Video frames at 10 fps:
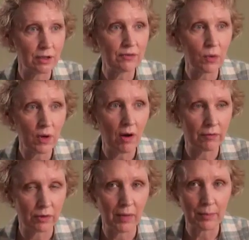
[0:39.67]
a phone call
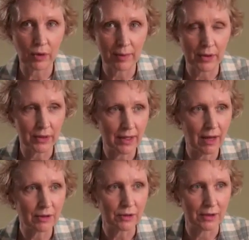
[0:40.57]
from my primary
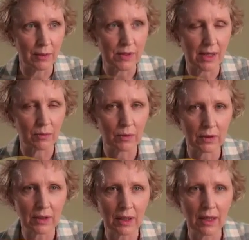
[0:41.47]
doctor, and I was at
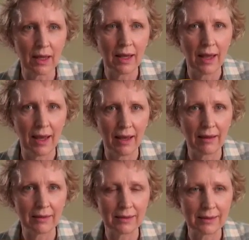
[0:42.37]
work.
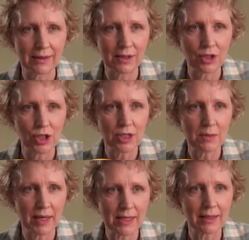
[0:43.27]
And she just
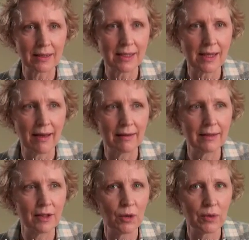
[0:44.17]
basically said,
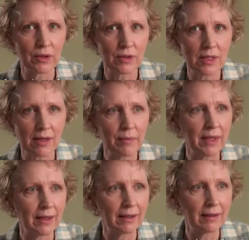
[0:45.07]
you know, there's
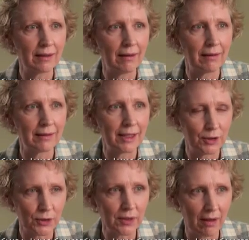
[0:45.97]
something in
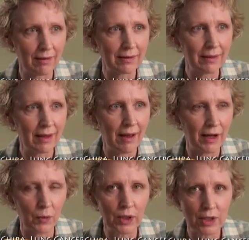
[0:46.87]
your lung. I
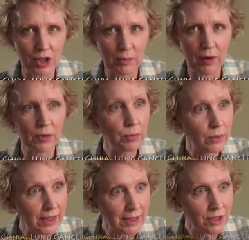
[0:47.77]
don't want you to jump off a
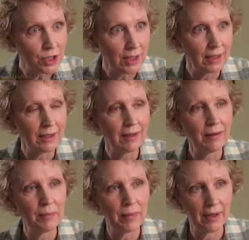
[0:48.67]
bridge,
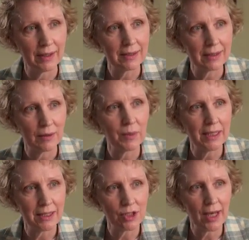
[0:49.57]
but we
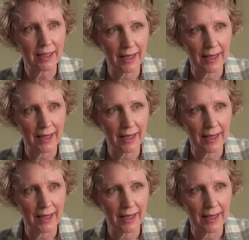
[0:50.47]
need to check it